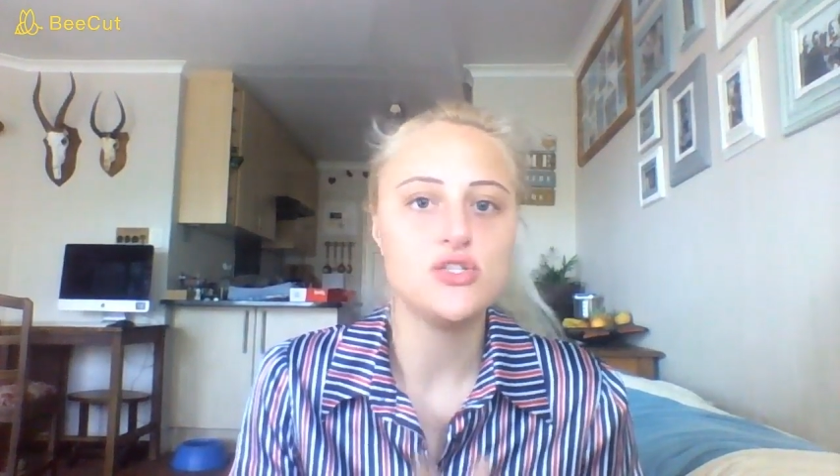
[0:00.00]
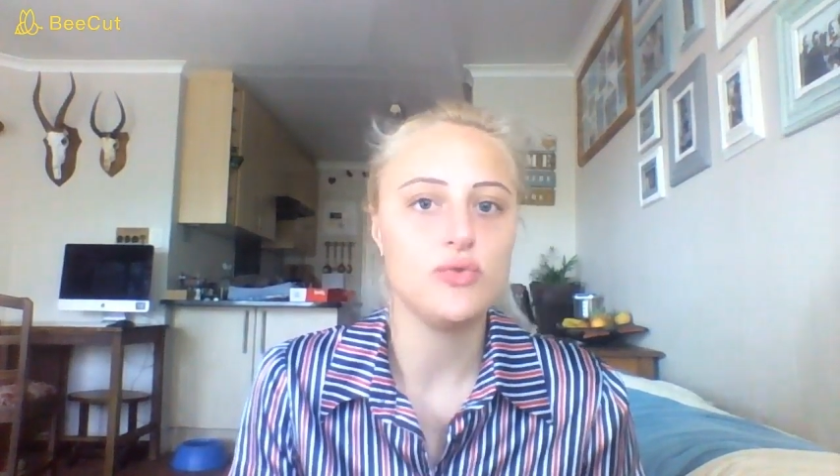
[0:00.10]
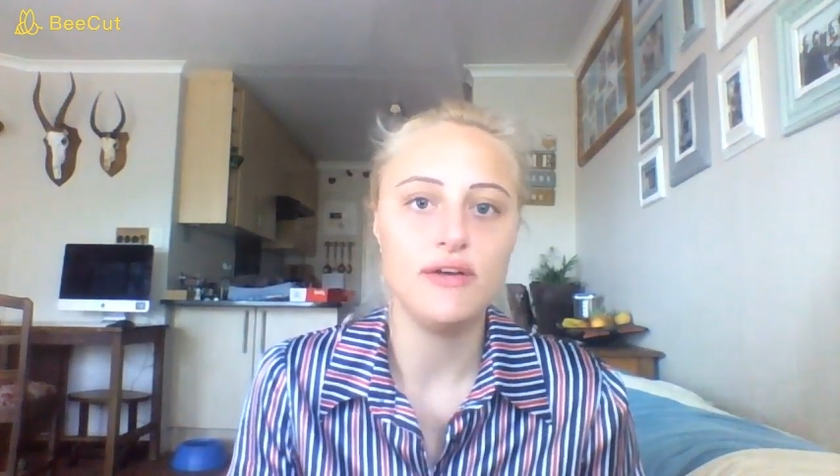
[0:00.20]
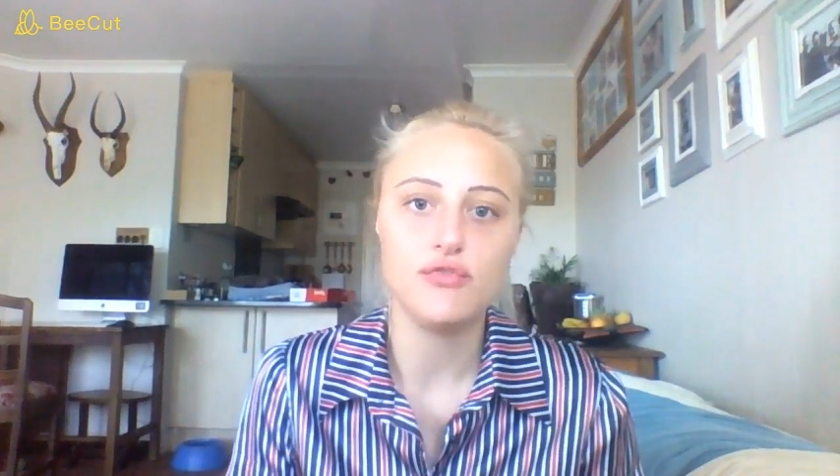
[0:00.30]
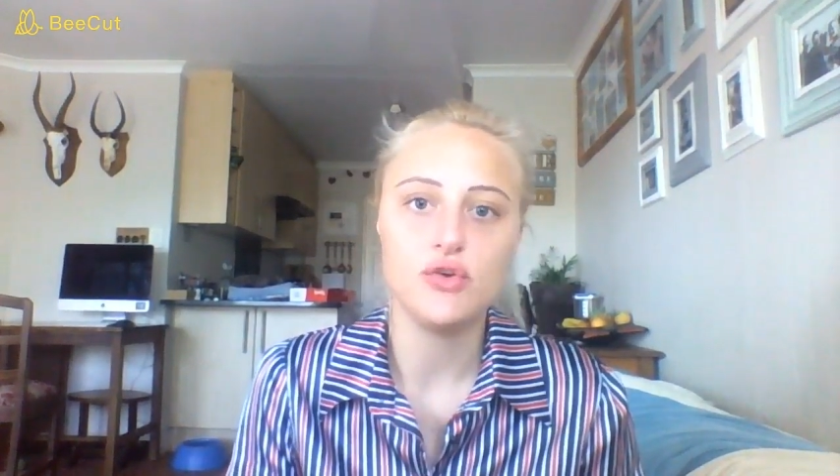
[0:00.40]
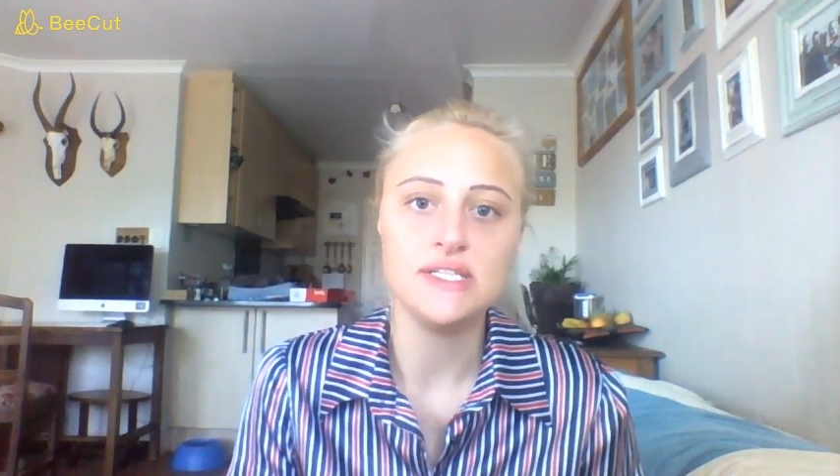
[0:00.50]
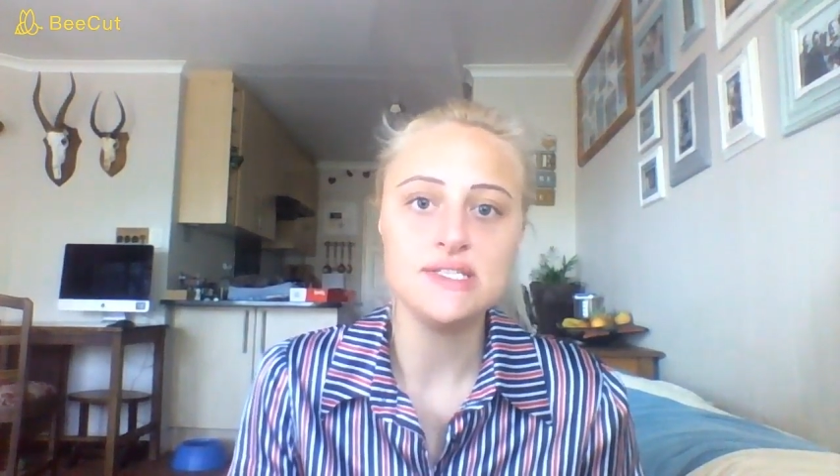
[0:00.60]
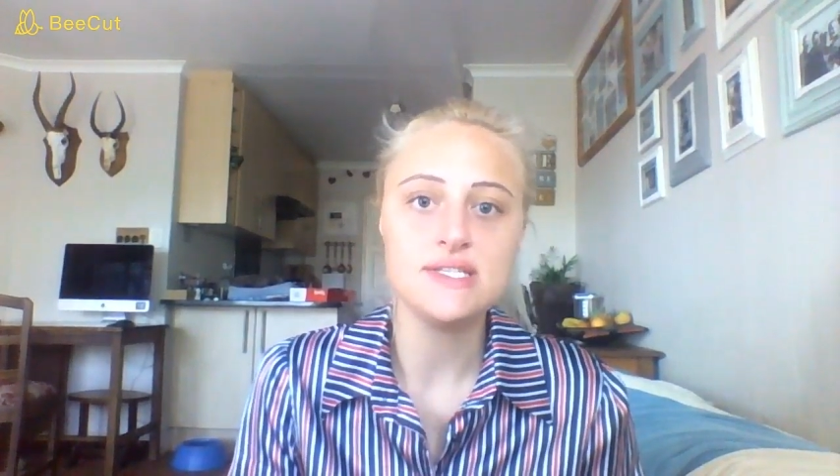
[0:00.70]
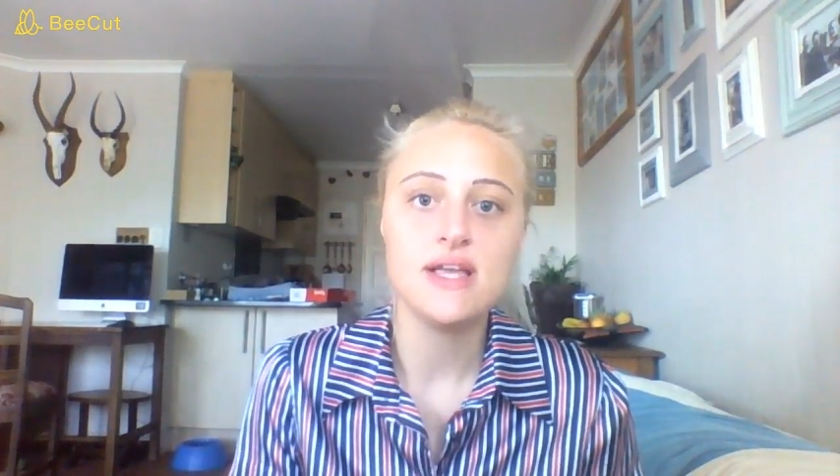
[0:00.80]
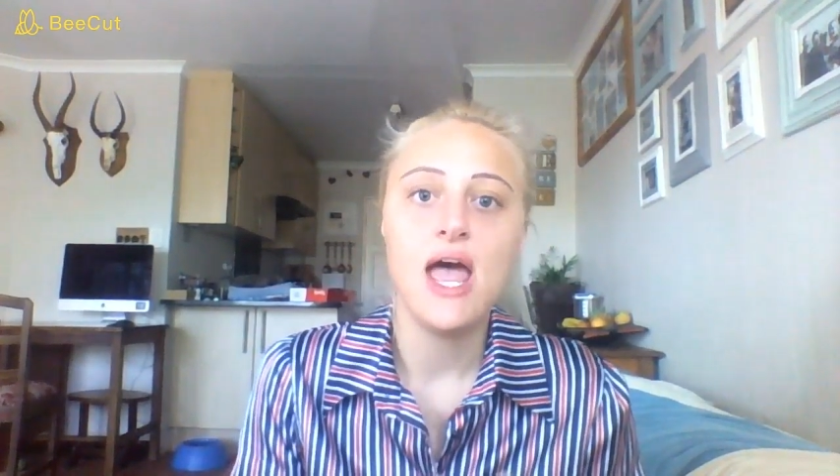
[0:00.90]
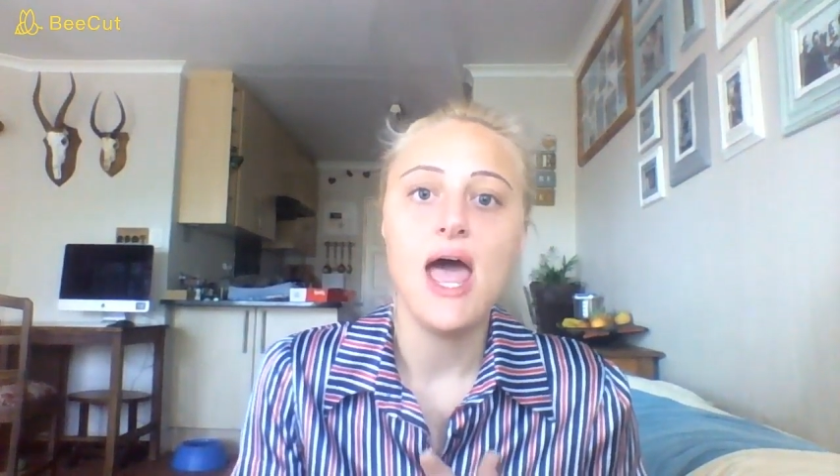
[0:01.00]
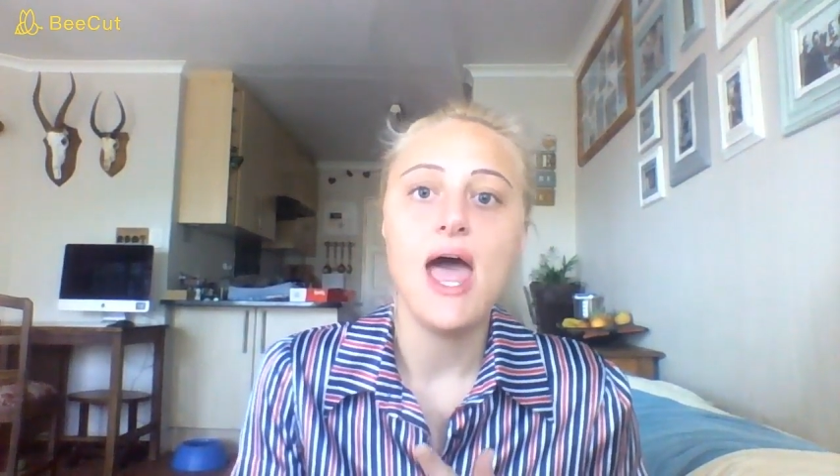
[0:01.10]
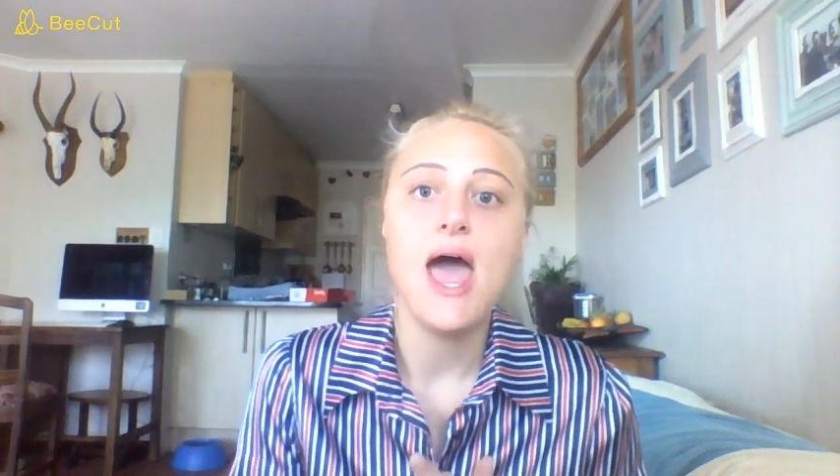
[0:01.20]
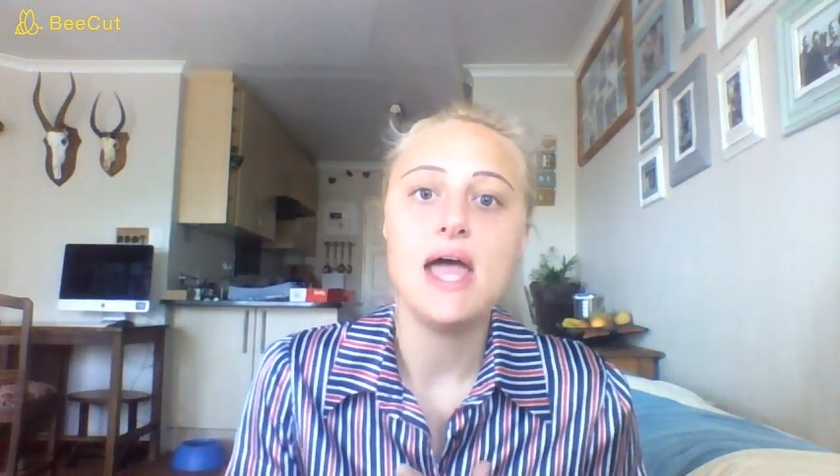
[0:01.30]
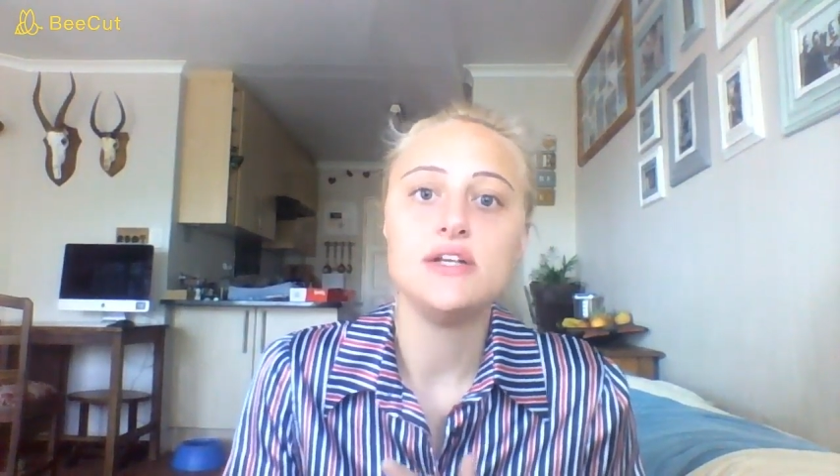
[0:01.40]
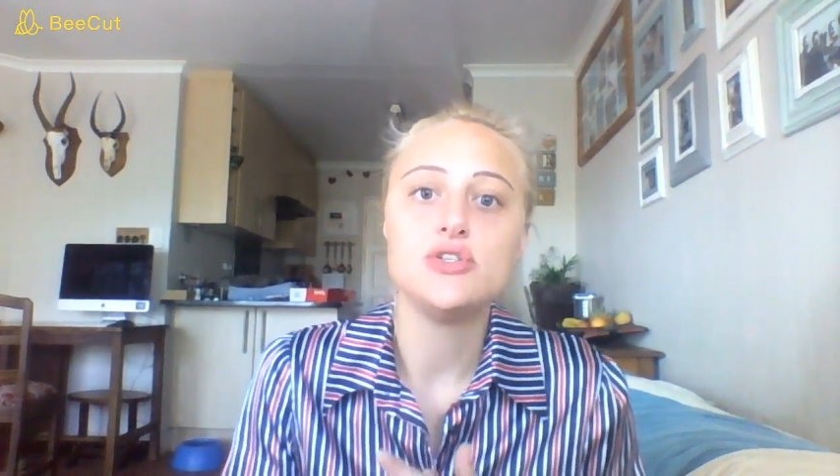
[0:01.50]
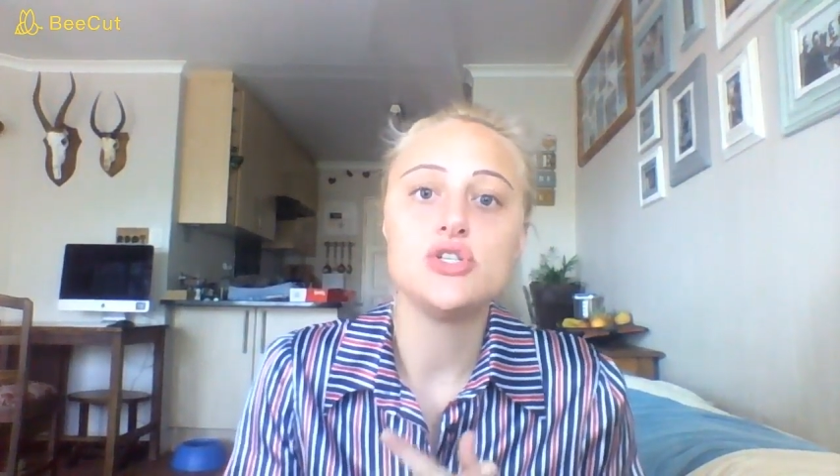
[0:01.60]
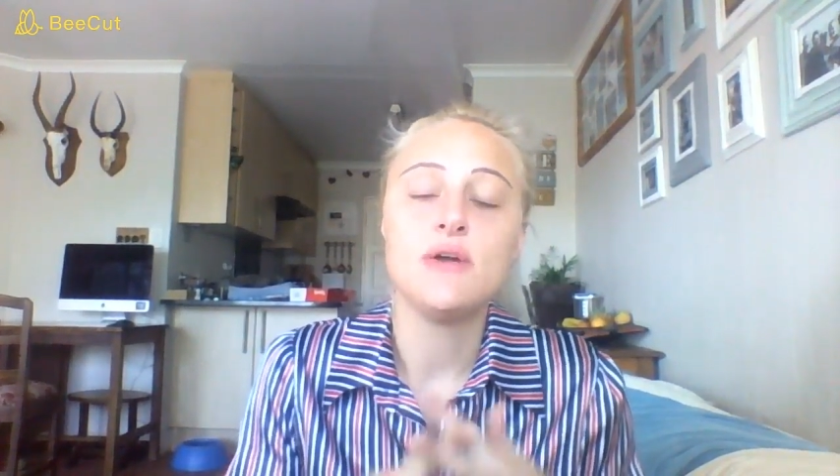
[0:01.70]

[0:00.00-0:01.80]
reference and